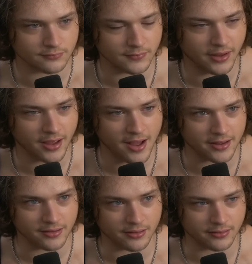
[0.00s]
Yeah, he
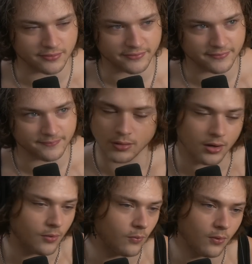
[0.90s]
is.
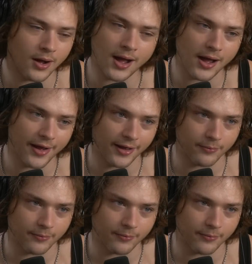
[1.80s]
Bro, why,